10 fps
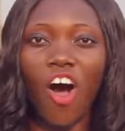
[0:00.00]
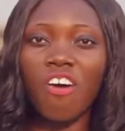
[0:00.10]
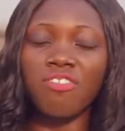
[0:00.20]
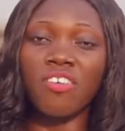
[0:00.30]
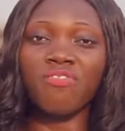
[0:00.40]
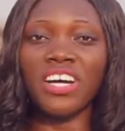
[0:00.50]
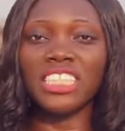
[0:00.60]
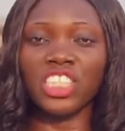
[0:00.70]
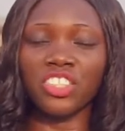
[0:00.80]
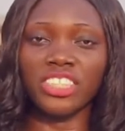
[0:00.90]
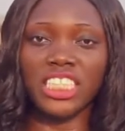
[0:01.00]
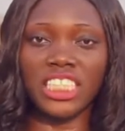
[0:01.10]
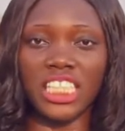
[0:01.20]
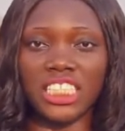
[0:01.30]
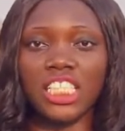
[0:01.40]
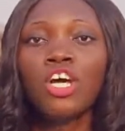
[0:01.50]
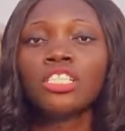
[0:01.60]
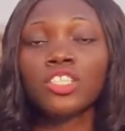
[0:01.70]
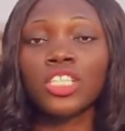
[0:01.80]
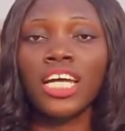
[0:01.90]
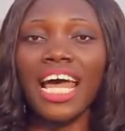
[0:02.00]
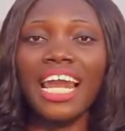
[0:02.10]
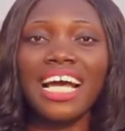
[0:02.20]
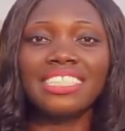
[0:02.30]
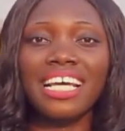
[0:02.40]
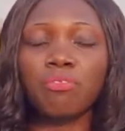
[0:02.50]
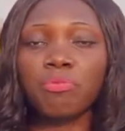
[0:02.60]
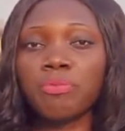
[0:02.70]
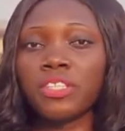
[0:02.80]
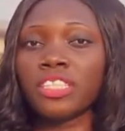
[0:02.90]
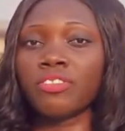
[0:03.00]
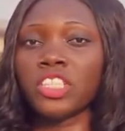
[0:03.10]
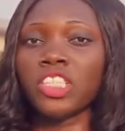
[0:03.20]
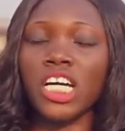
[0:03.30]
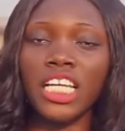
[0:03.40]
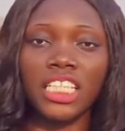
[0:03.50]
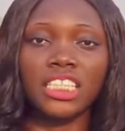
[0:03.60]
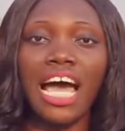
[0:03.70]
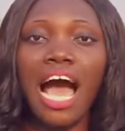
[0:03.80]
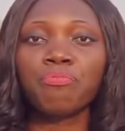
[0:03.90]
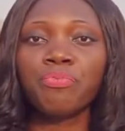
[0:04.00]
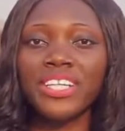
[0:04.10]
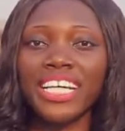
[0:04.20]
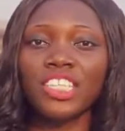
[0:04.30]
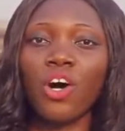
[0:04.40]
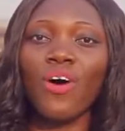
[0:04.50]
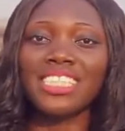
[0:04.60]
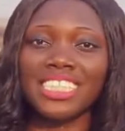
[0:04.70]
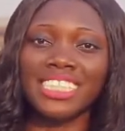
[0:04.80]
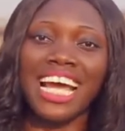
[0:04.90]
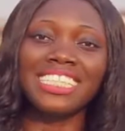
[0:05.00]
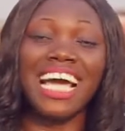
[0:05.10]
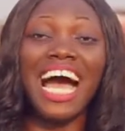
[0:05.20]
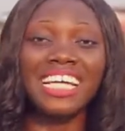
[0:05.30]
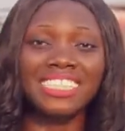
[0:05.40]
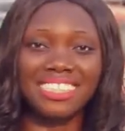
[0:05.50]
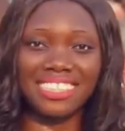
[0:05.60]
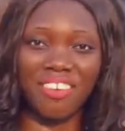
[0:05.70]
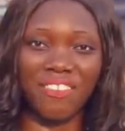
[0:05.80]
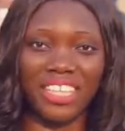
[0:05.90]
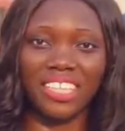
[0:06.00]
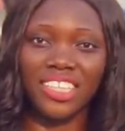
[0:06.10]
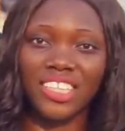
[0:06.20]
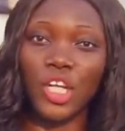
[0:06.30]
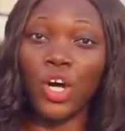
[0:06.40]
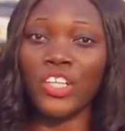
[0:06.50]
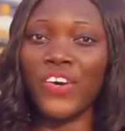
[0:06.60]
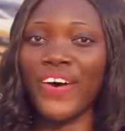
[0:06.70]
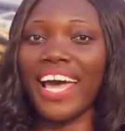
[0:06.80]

or for fetish reasons? To know that, let's get people's views on this. I'm Pruddy, and you're watching Nigerian Hit TV. Don't go